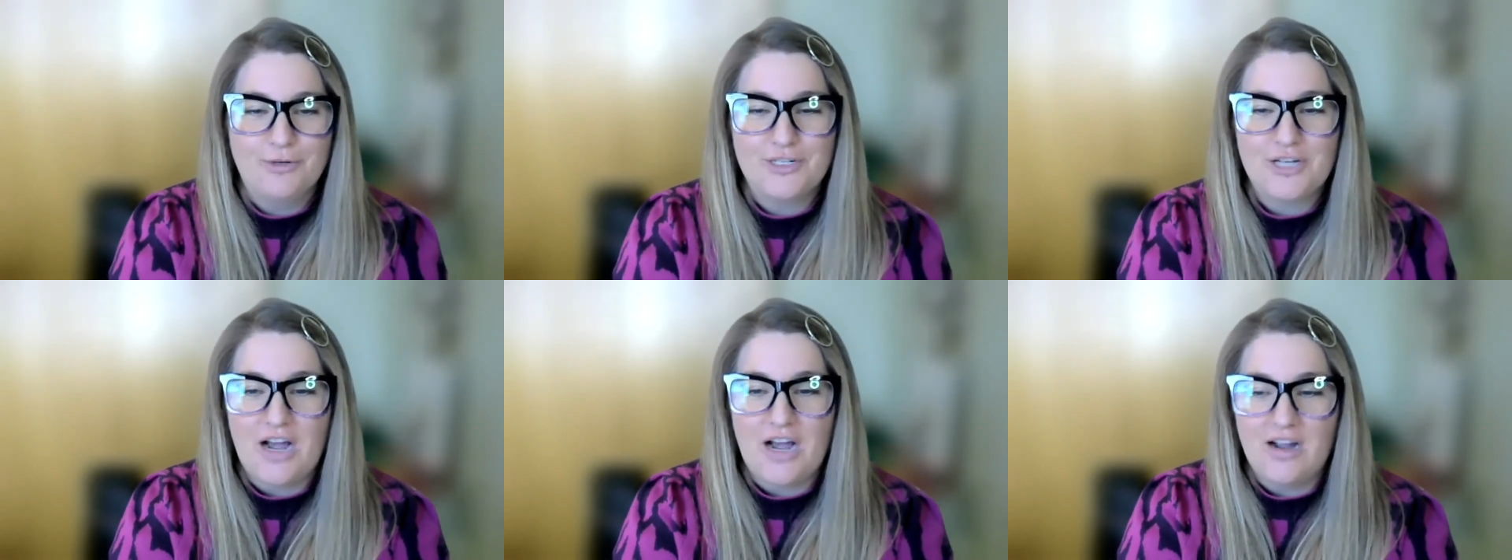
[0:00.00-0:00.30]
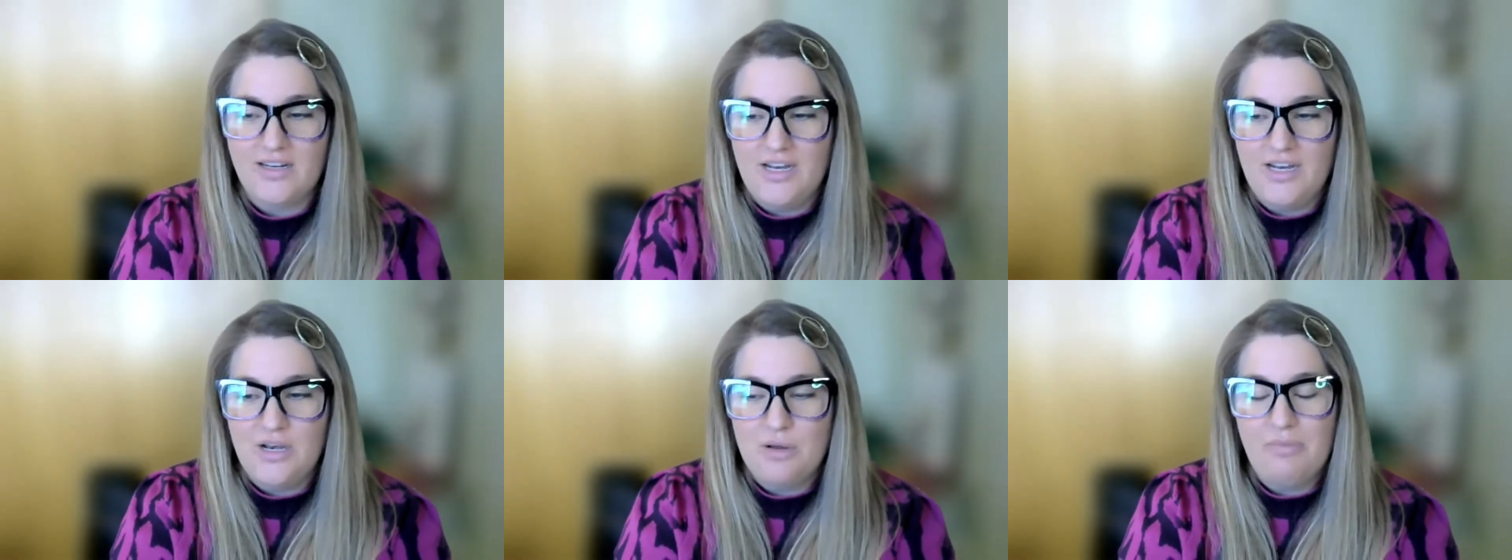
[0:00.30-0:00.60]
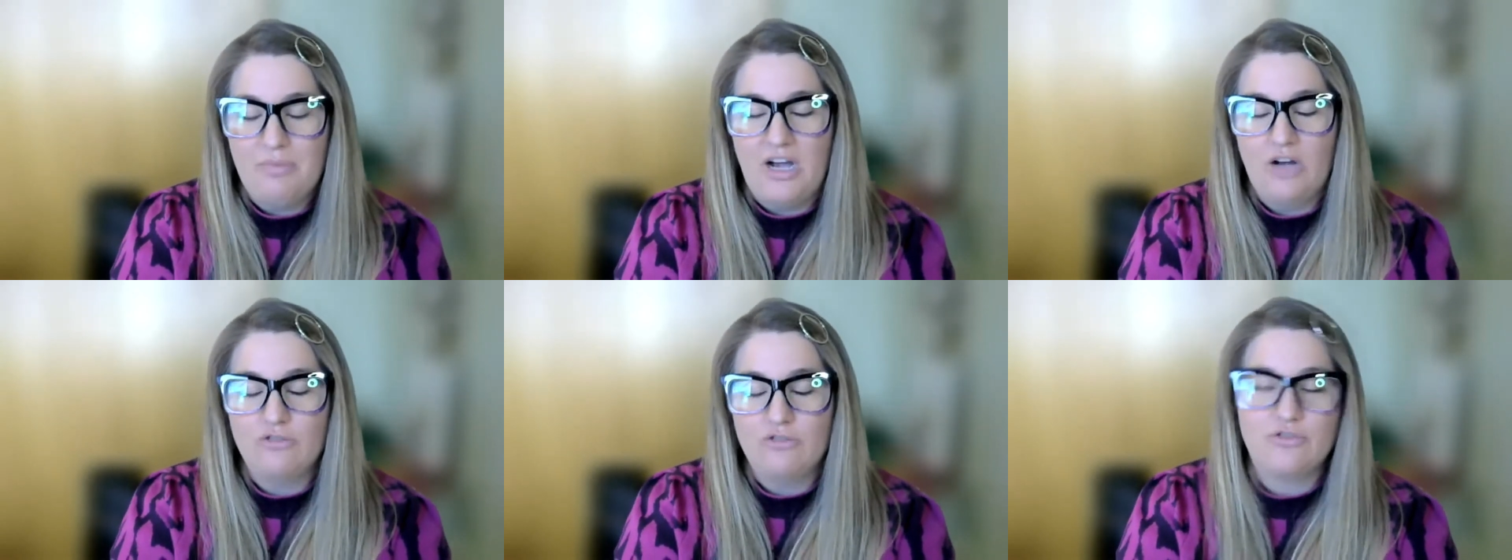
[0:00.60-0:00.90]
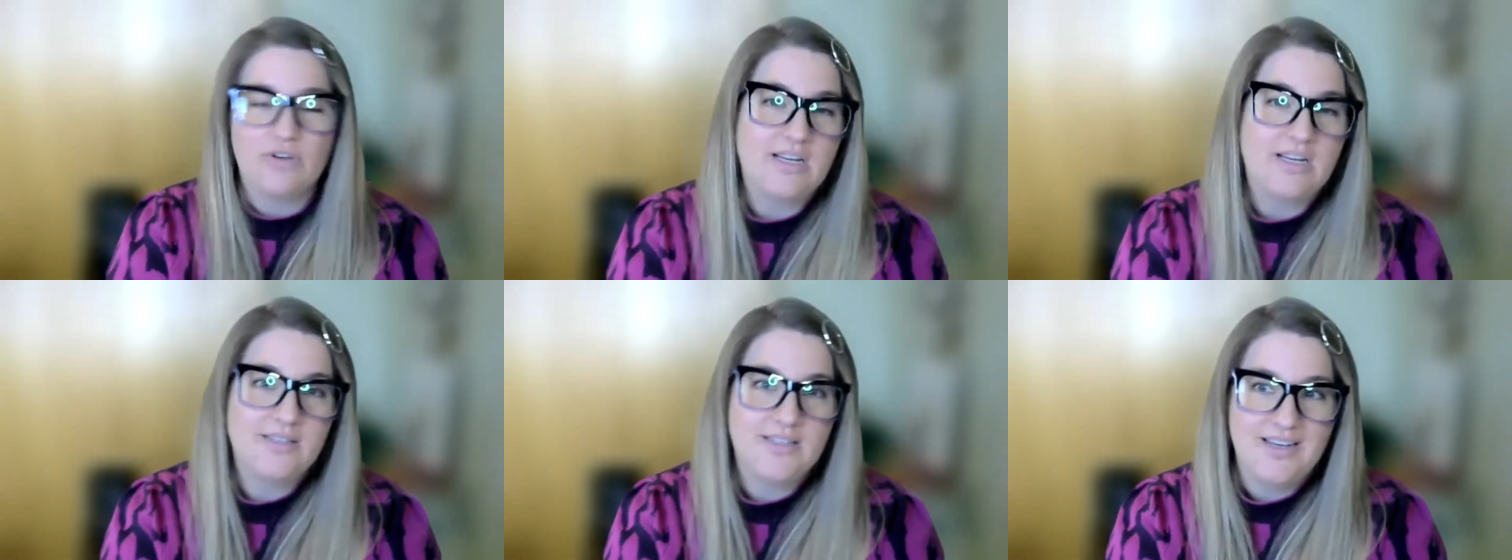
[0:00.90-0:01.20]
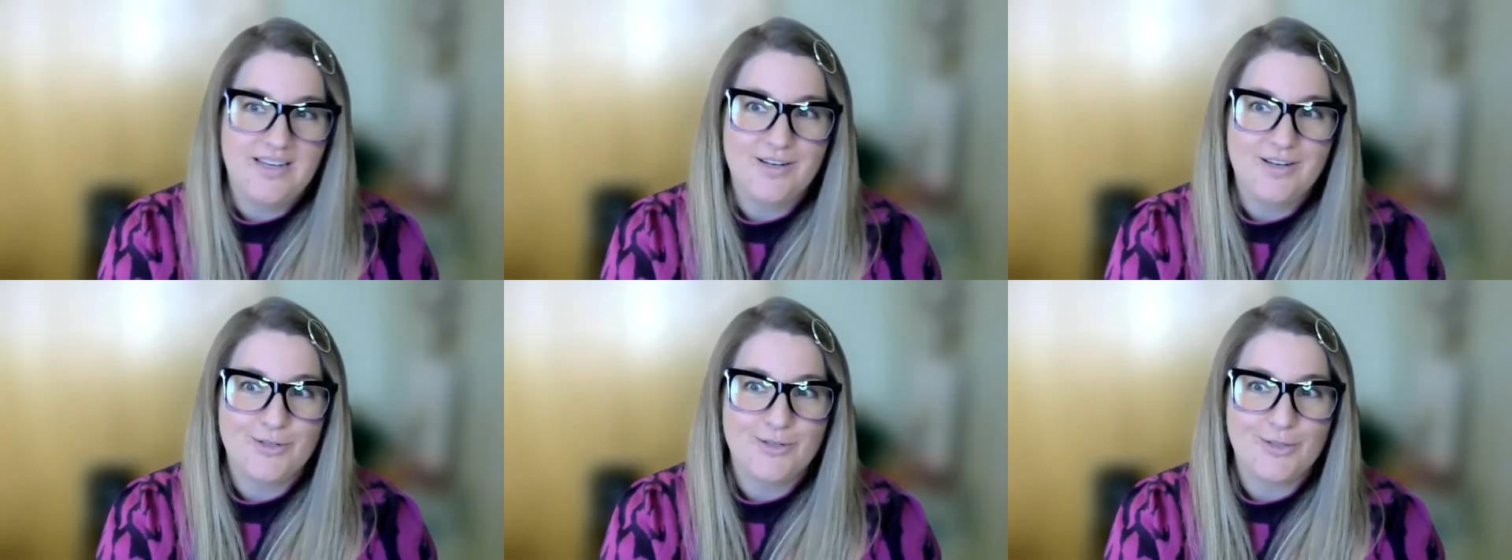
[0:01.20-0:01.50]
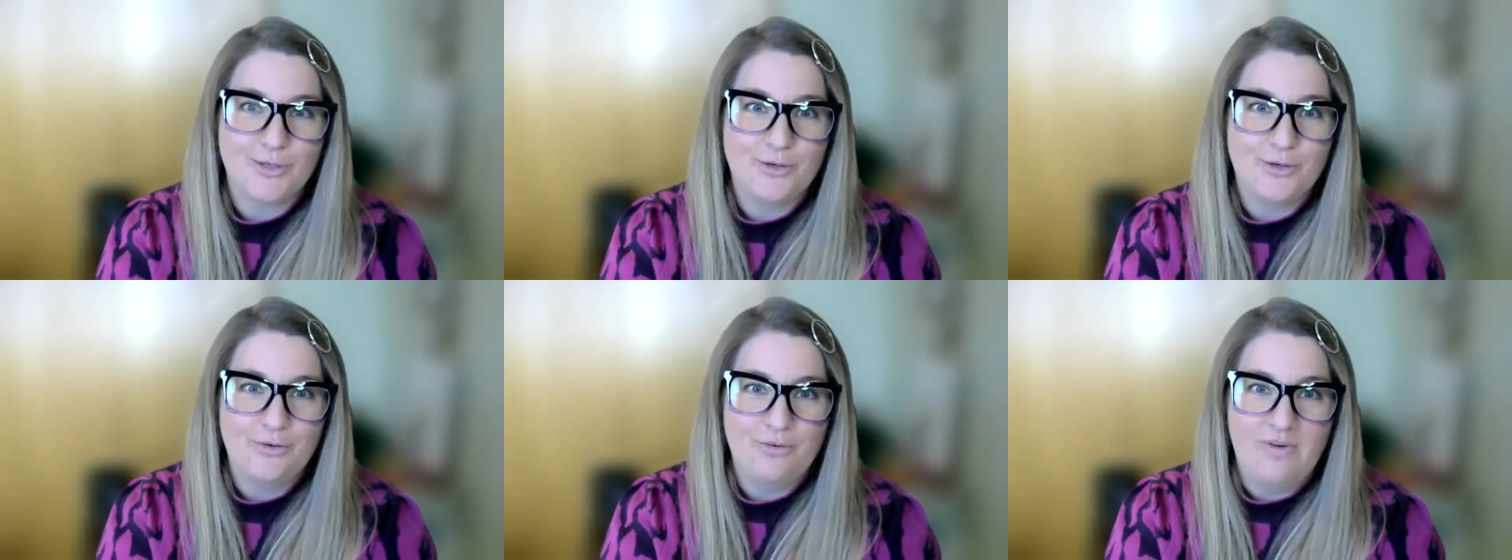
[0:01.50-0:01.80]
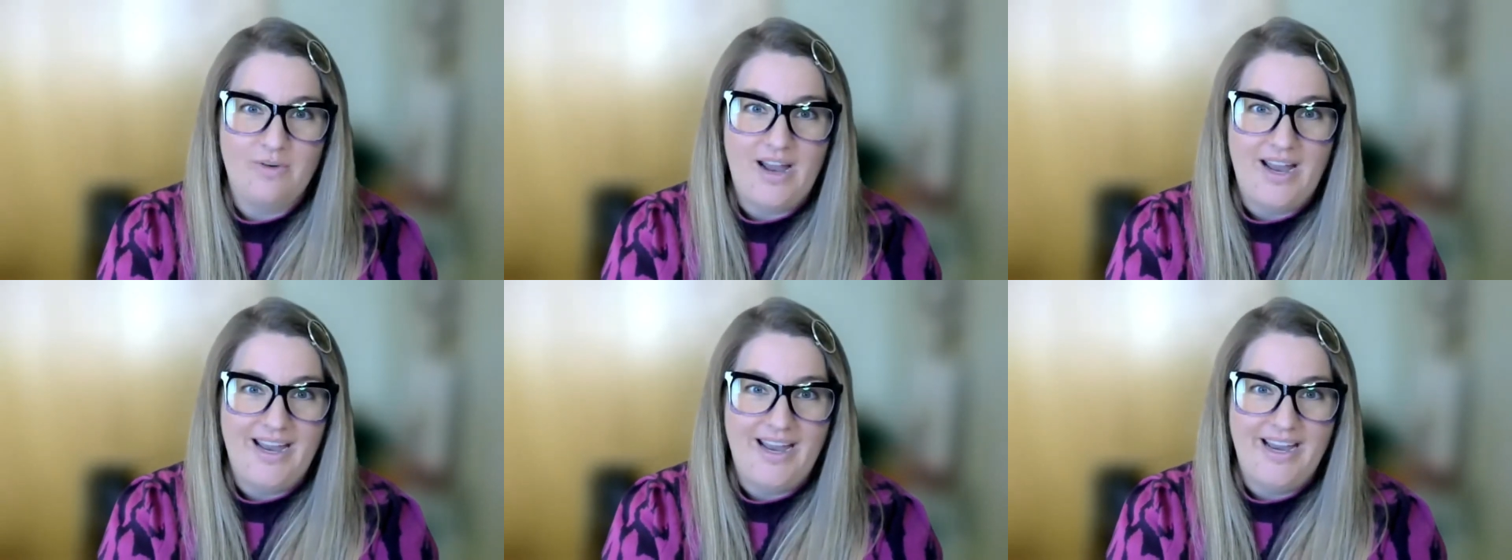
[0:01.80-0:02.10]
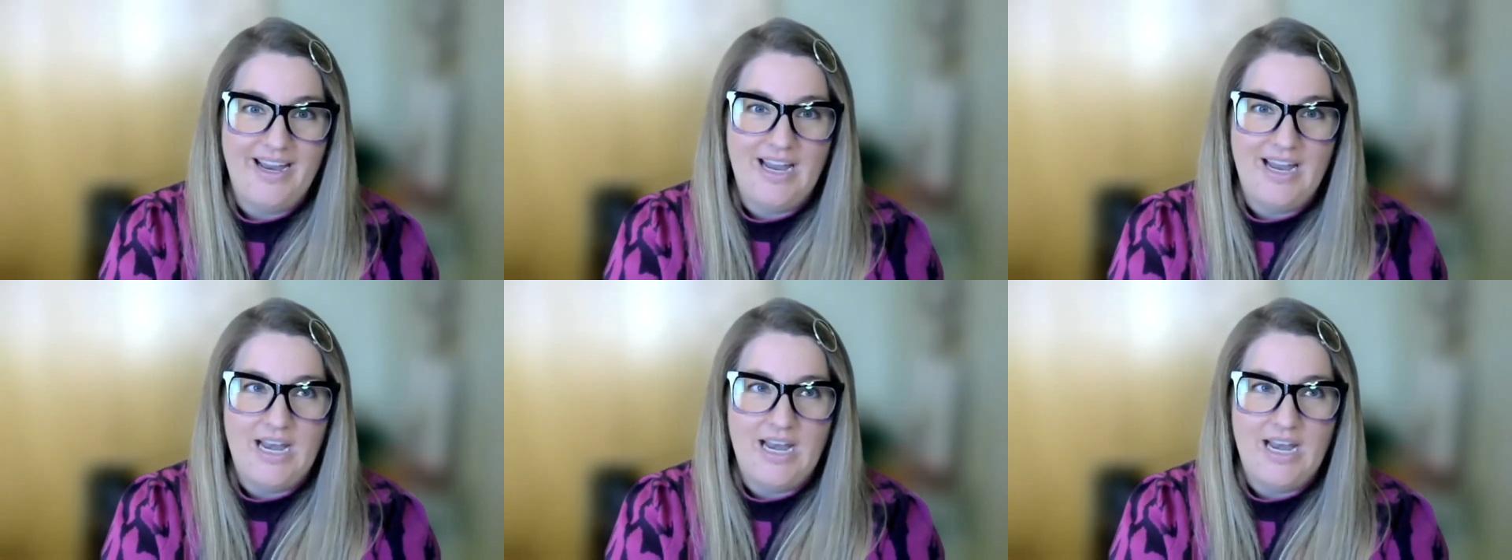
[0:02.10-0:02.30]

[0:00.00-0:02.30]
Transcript: talking about dressing a certain way,